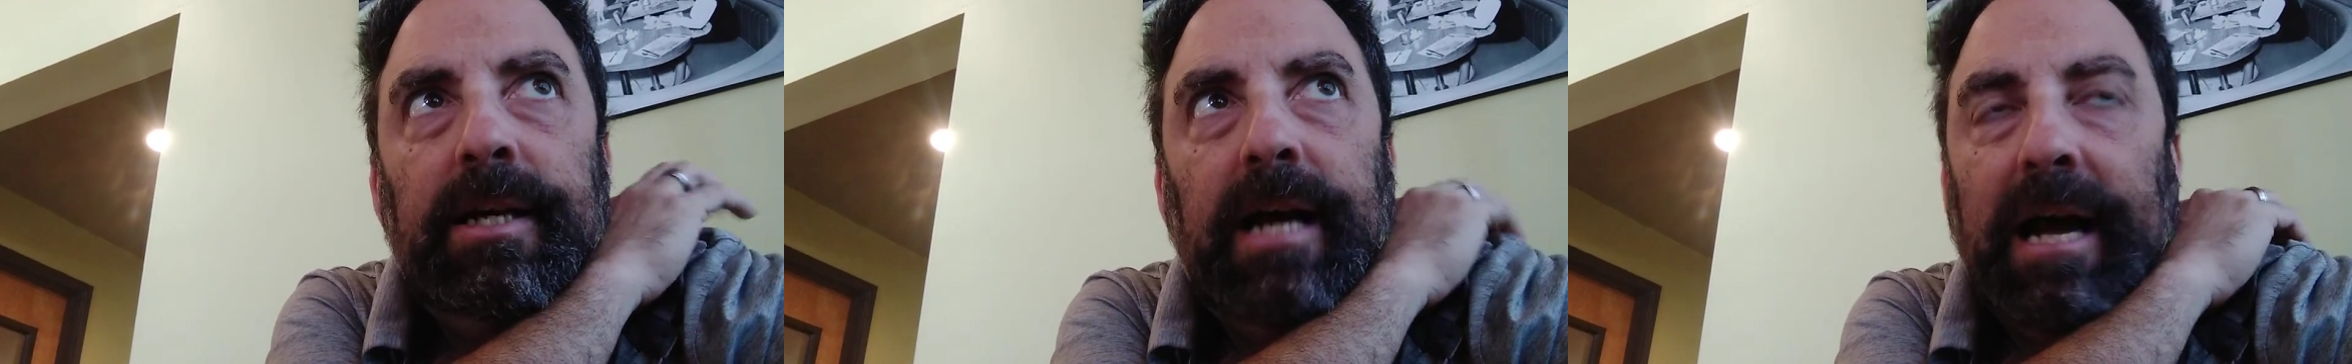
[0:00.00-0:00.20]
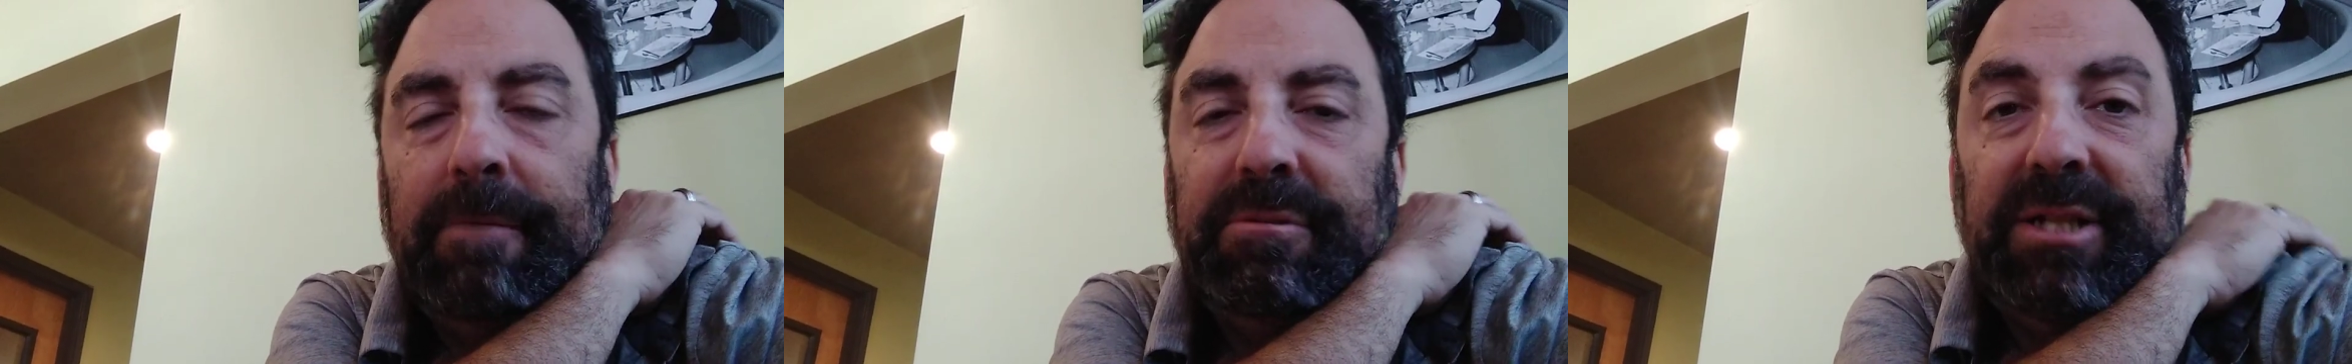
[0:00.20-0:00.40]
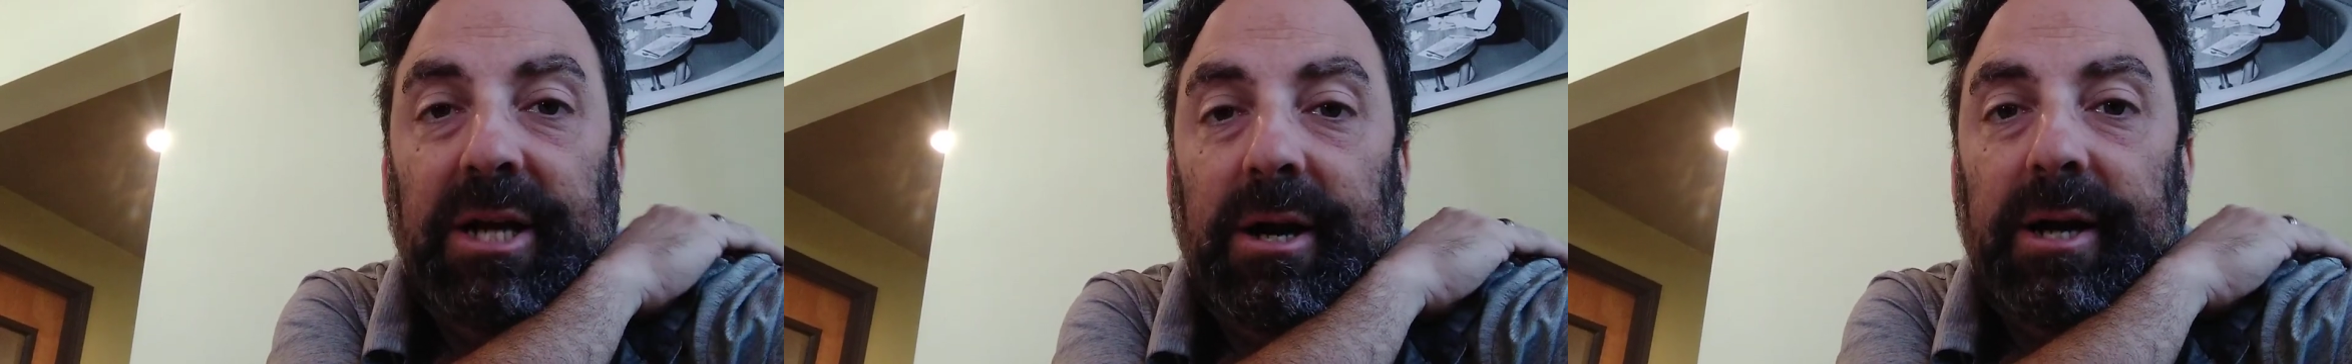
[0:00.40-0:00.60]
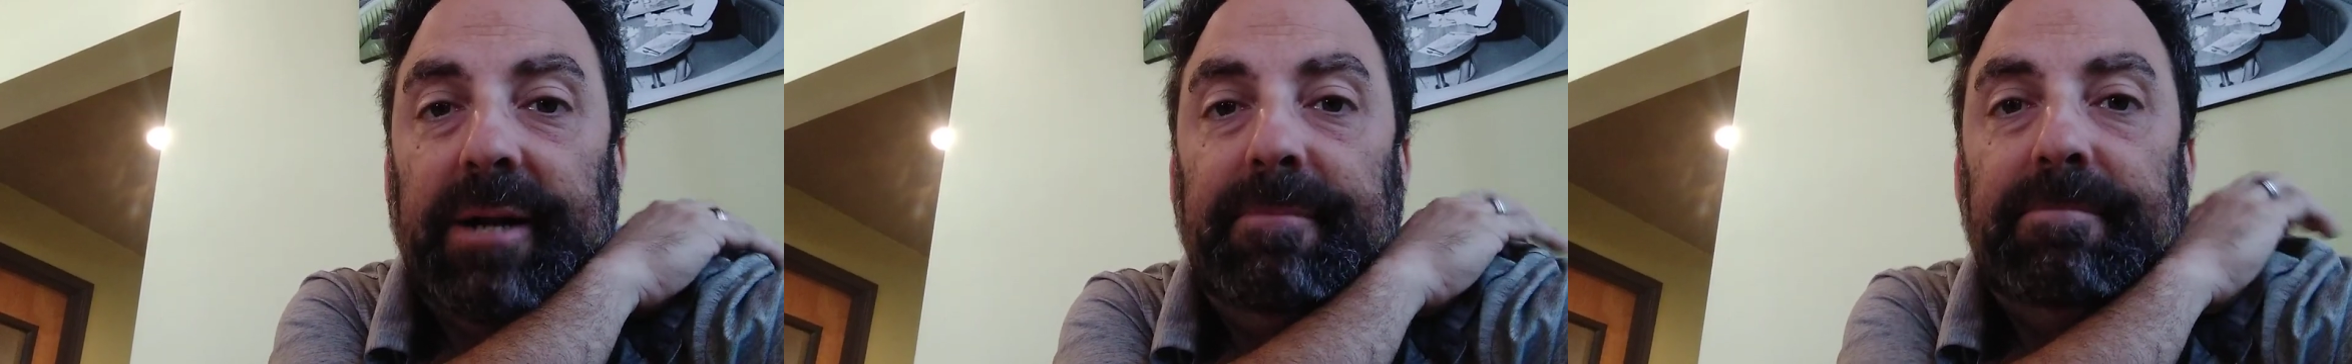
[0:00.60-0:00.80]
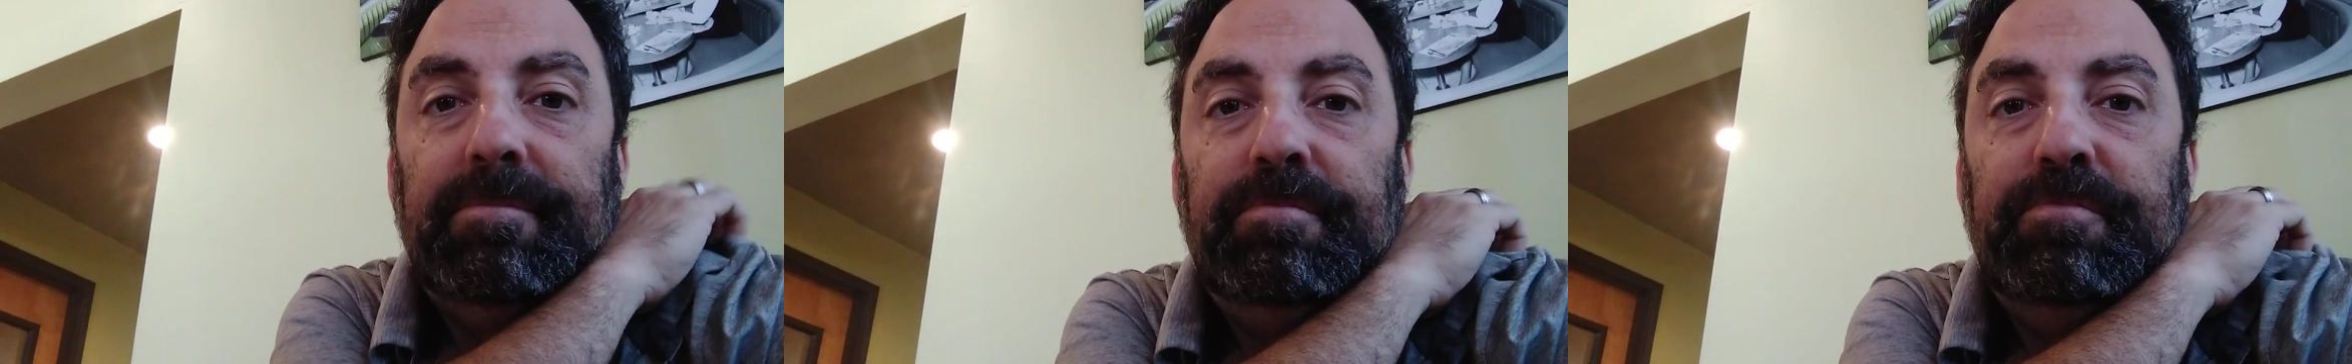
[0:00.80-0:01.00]
I'm sorry,
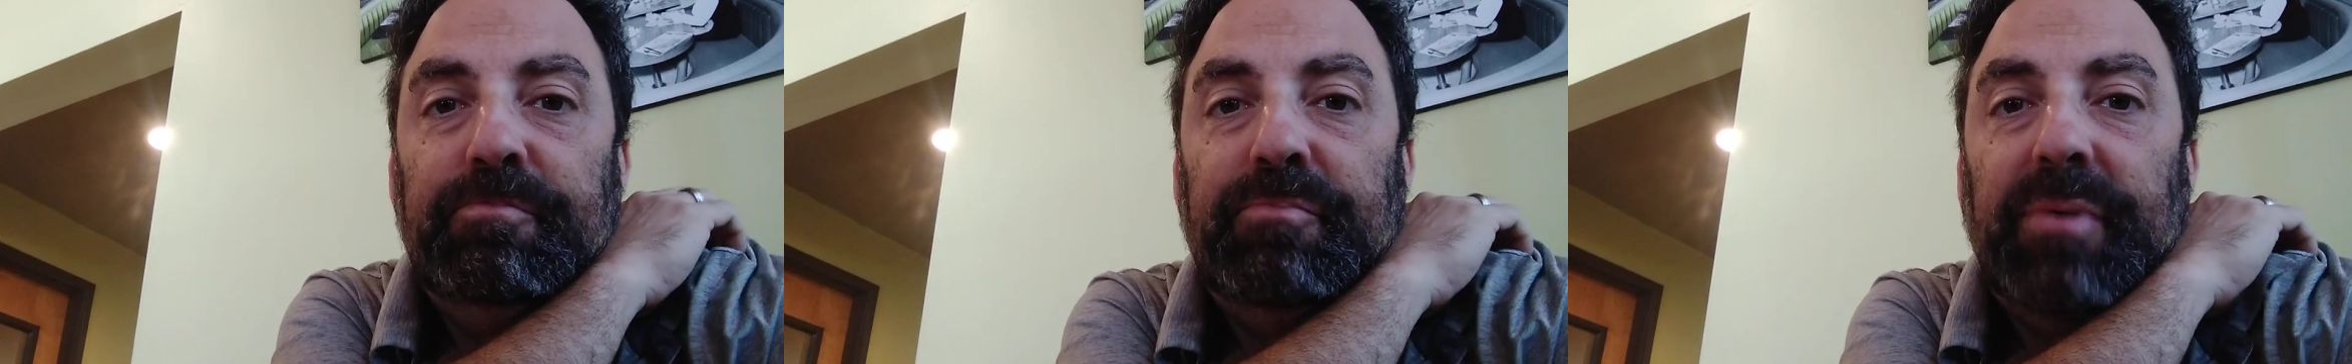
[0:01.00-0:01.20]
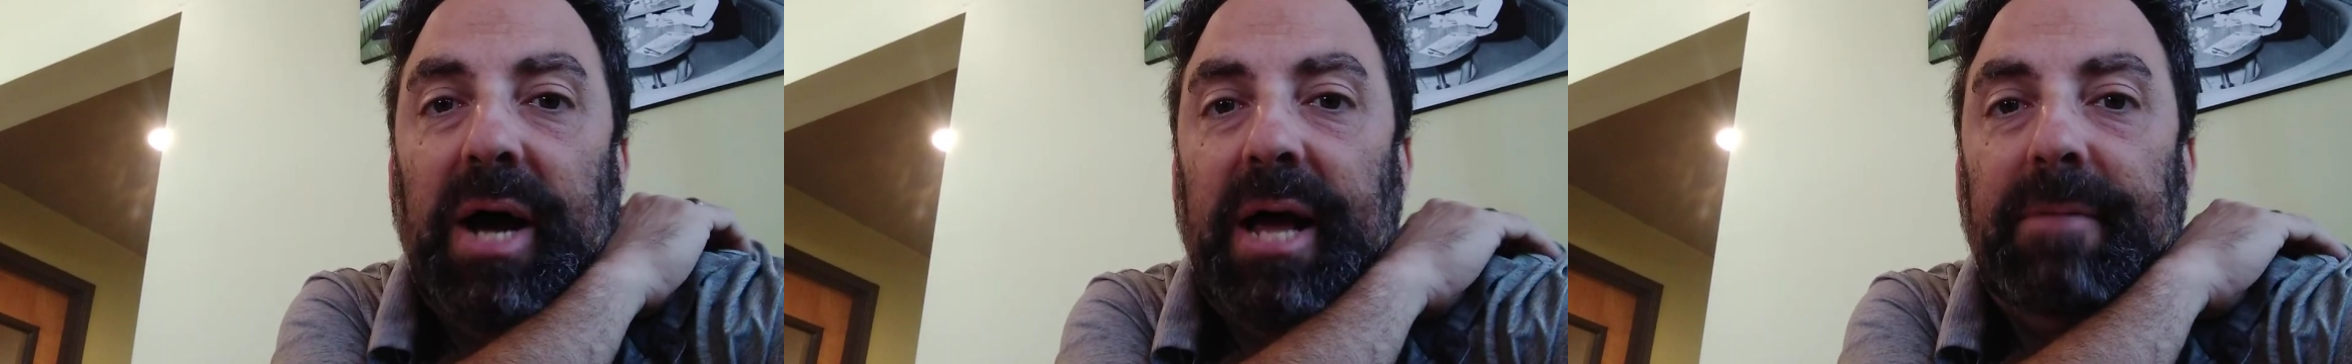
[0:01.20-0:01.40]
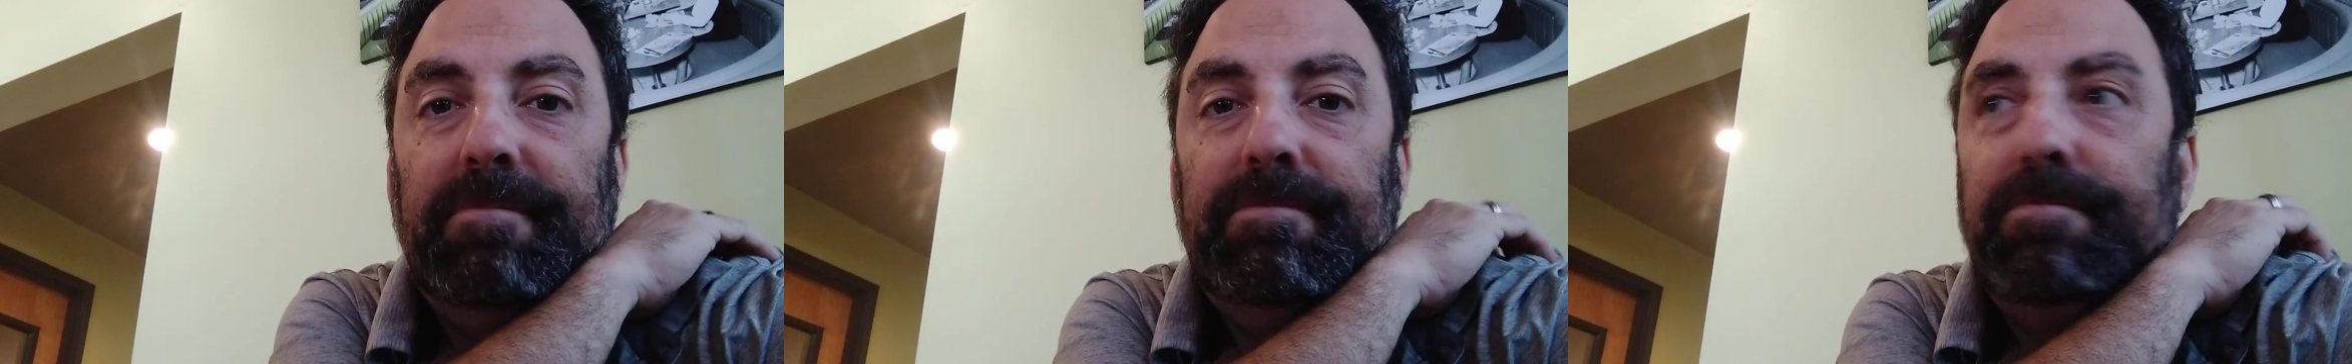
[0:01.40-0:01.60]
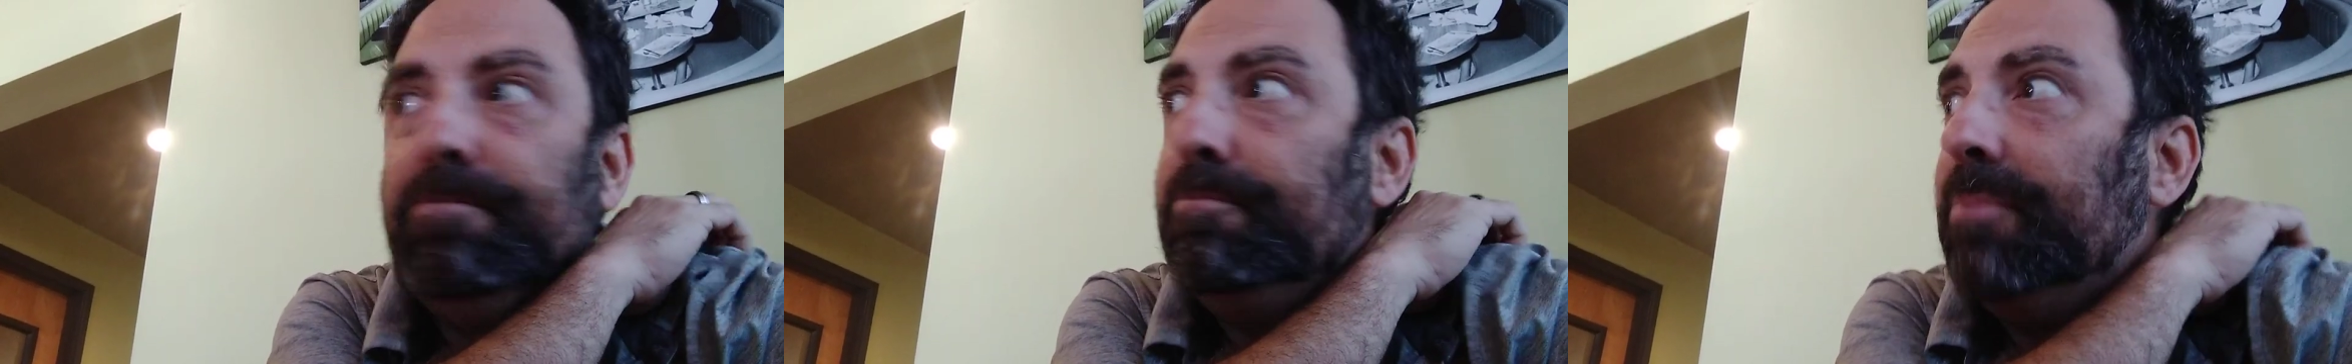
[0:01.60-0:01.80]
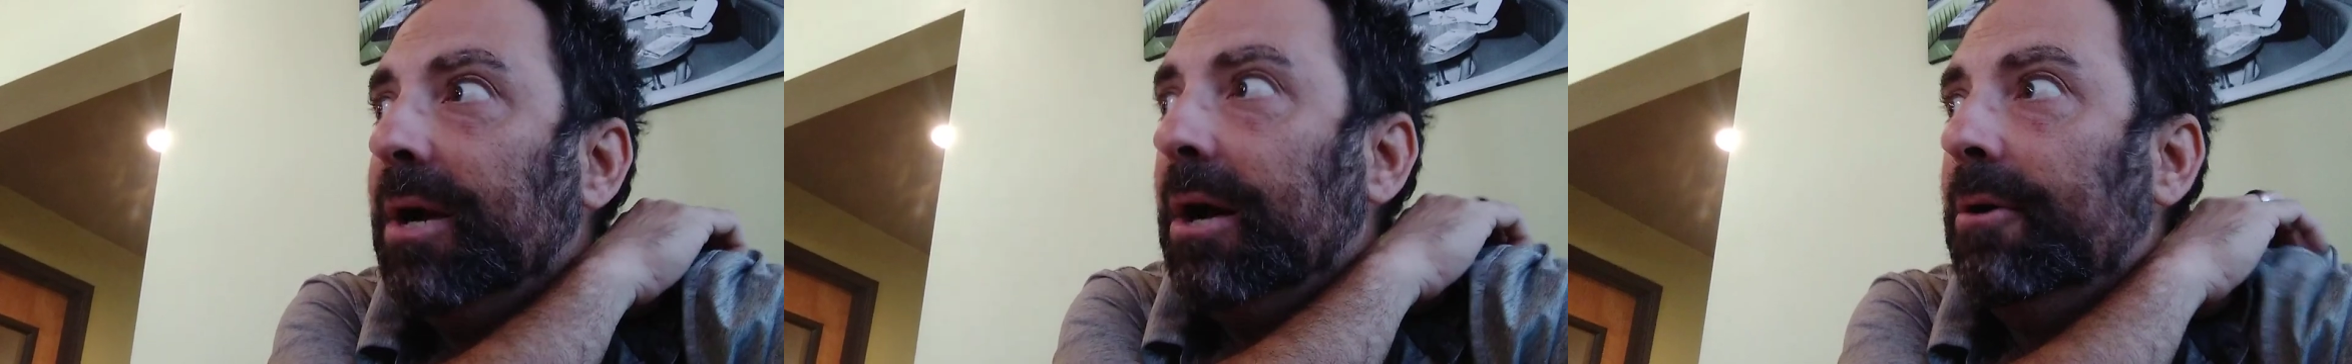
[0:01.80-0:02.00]
but
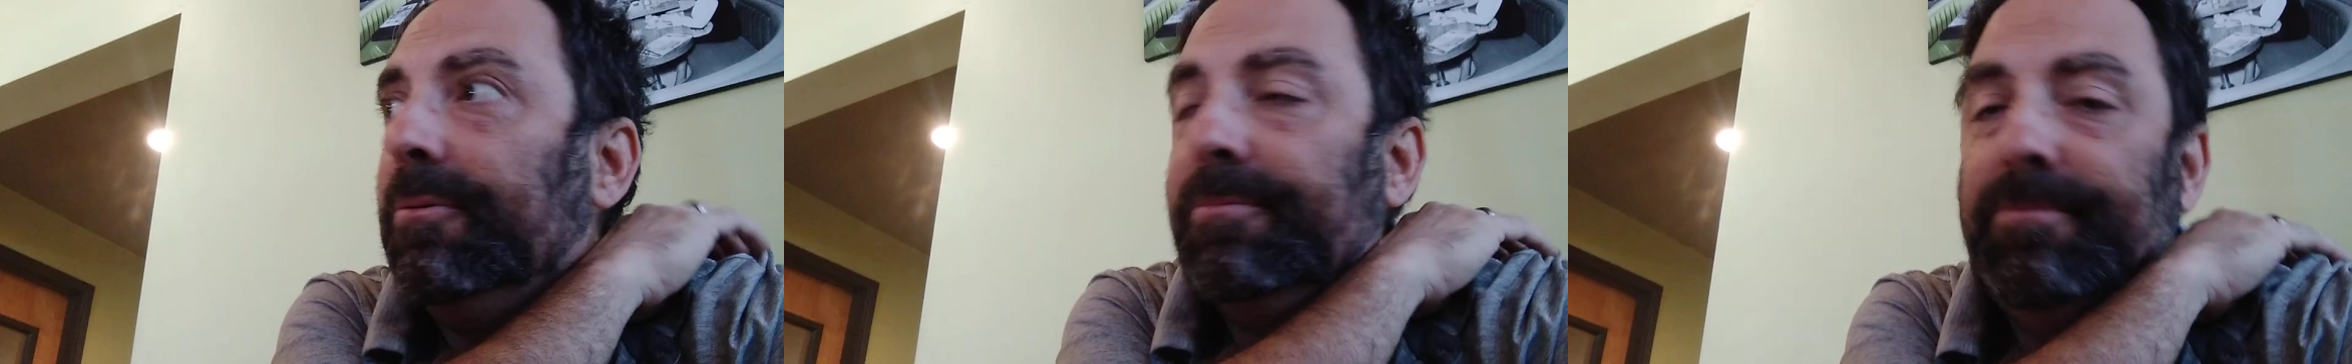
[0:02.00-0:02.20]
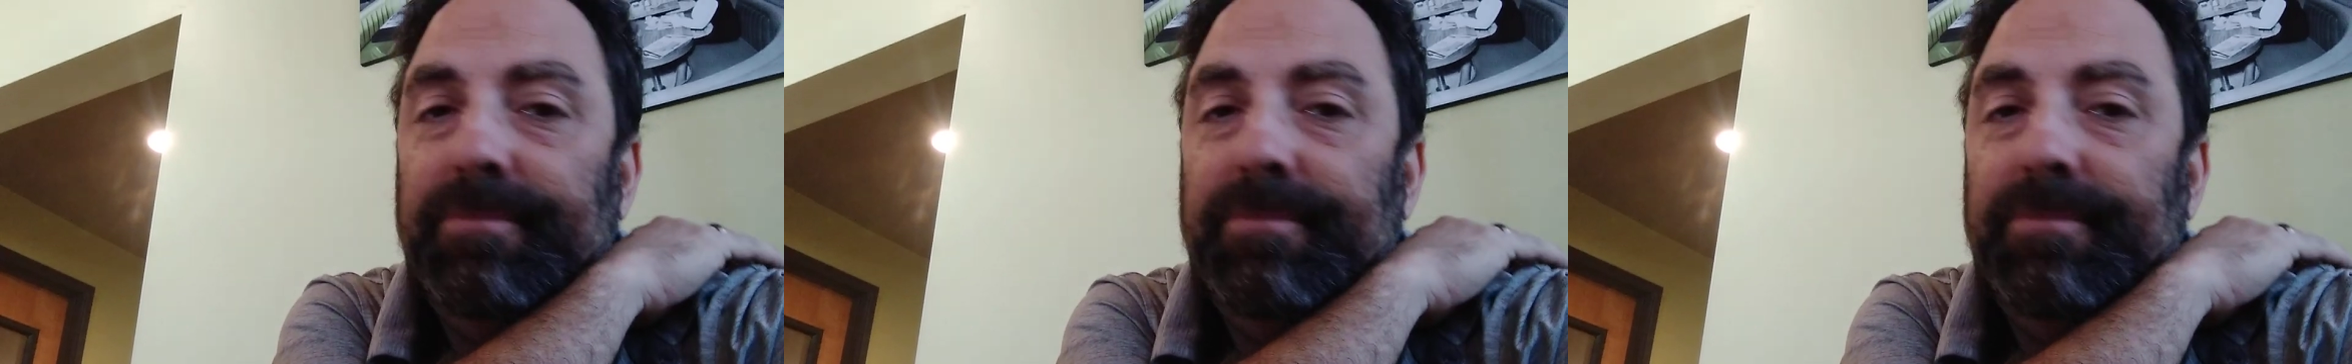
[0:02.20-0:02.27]
bro,